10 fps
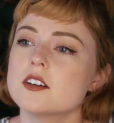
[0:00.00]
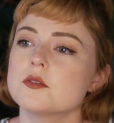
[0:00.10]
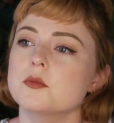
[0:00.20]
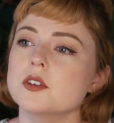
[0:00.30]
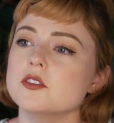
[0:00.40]

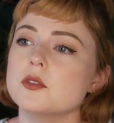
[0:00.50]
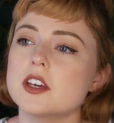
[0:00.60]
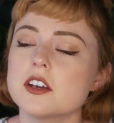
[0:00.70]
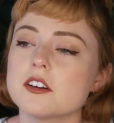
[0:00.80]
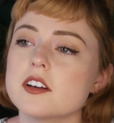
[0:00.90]
When you
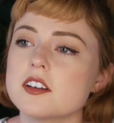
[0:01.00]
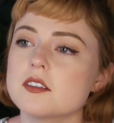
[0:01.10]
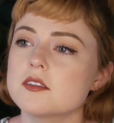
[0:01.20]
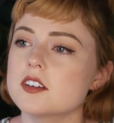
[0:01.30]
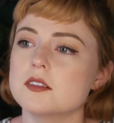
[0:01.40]
hear it,
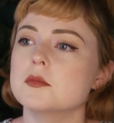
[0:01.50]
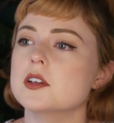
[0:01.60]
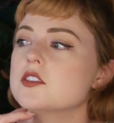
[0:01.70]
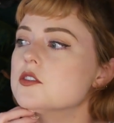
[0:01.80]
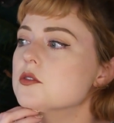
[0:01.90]
it, it
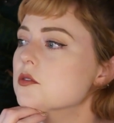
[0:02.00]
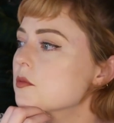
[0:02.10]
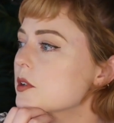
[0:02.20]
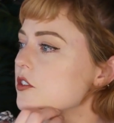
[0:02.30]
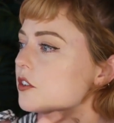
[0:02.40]
makes you
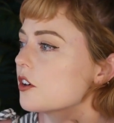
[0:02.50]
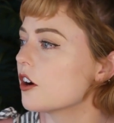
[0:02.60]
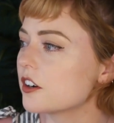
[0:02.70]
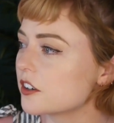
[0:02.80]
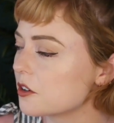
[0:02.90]
makes your
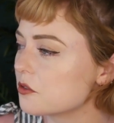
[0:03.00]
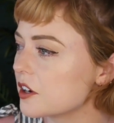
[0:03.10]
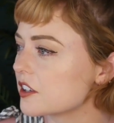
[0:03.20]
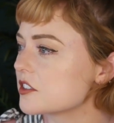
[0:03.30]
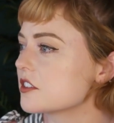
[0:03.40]
heart go
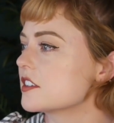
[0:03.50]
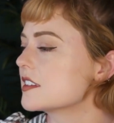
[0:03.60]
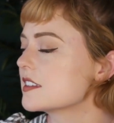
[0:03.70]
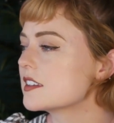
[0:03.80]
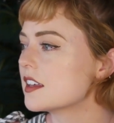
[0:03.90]
faster.
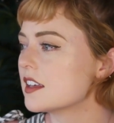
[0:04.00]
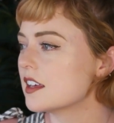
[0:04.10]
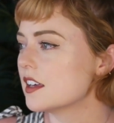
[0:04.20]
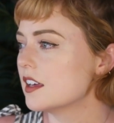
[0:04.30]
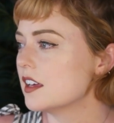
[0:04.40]
It's
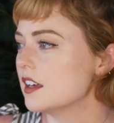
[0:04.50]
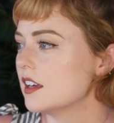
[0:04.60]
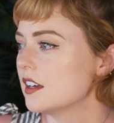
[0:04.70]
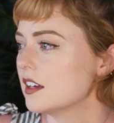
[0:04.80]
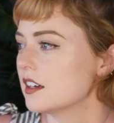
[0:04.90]

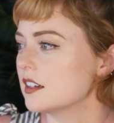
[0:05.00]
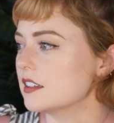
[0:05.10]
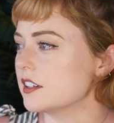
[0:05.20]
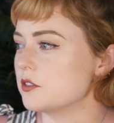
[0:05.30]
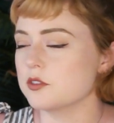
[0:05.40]

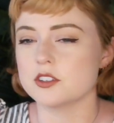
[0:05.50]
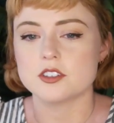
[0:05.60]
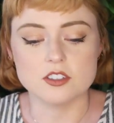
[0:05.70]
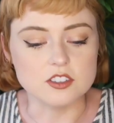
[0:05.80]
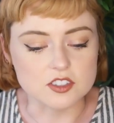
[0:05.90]
like you feel like
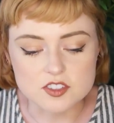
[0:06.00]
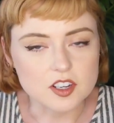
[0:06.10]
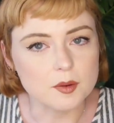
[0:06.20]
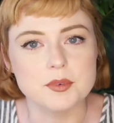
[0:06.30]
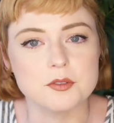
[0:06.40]
you can just
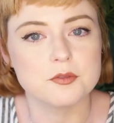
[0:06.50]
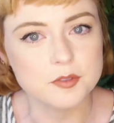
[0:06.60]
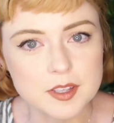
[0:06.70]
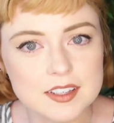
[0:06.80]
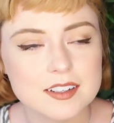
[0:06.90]
stomp your
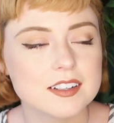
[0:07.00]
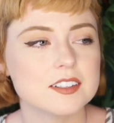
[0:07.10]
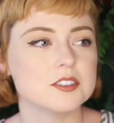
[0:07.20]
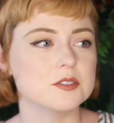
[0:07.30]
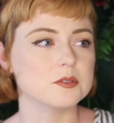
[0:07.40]
feet
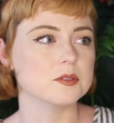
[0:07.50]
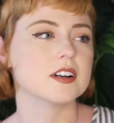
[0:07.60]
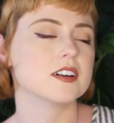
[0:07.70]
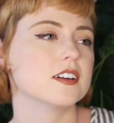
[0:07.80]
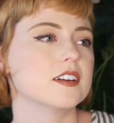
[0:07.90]
to
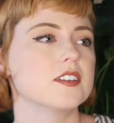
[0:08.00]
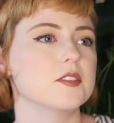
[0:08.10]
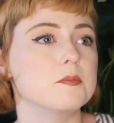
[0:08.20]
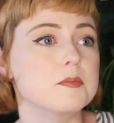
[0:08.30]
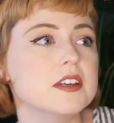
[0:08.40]

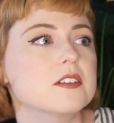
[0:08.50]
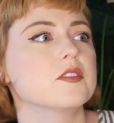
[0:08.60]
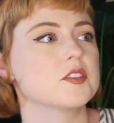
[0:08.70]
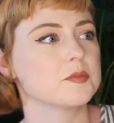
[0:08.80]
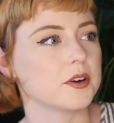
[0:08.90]
the beat of
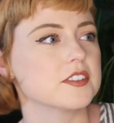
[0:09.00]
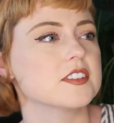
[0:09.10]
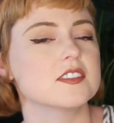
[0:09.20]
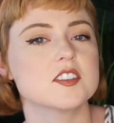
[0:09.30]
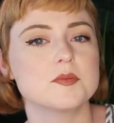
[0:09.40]
this
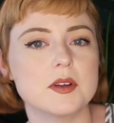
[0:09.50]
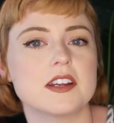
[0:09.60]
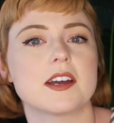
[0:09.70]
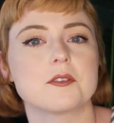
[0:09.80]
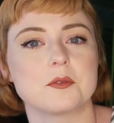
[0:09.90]
person
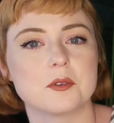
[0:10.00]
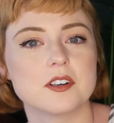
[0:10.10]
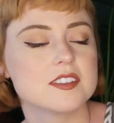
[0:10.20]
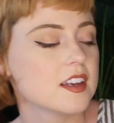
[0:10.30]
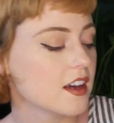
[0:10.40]
spitting out the
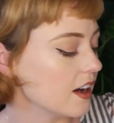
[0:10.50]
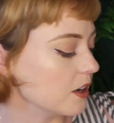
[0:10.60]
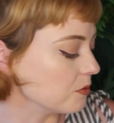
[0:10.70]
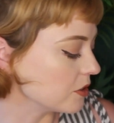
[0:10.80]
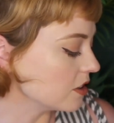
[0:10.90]
words. I
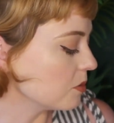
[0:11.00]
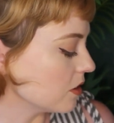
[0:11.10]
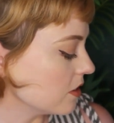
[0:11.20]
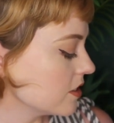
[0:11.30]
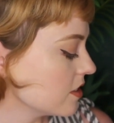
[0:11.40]
really
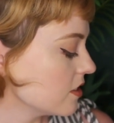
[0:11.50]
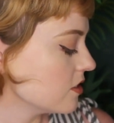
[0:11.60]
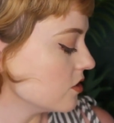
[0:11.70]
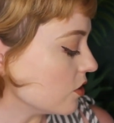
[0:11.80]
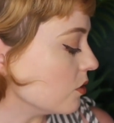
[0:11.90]
want
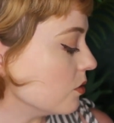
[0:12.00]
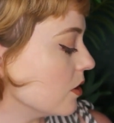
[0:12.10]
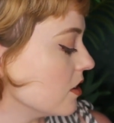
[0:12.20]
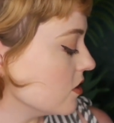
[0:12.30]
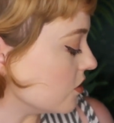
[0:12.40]
to
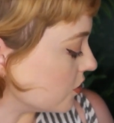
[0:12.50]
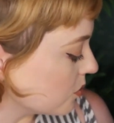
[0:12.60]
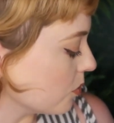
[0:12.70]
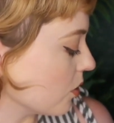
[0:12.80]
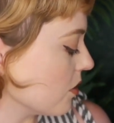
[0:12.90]

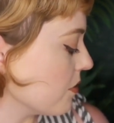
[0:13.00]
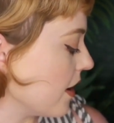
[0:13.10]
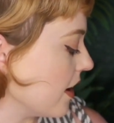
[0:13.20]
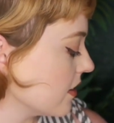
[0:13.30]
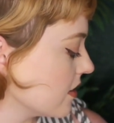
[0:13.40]
do more of
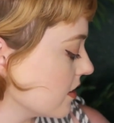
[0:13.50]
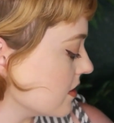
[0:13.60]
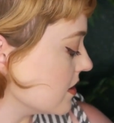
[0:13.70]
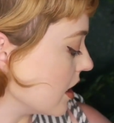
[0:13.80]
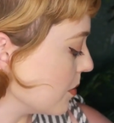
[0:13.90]
that.
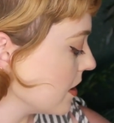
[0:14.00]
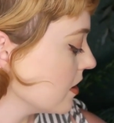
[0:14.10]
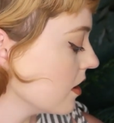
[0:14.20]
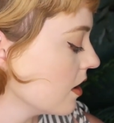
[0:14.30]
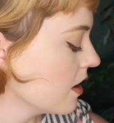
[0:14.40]
Damn
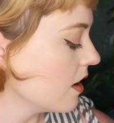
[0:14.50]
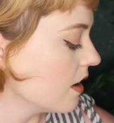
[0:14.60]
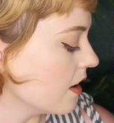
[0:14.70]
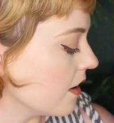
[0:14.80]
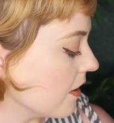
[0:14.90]
it
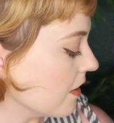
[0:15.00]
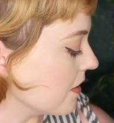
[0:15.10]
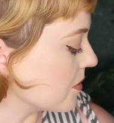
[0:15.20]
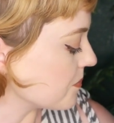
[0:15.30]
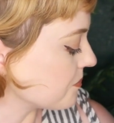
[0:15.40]

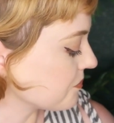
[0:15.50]
um,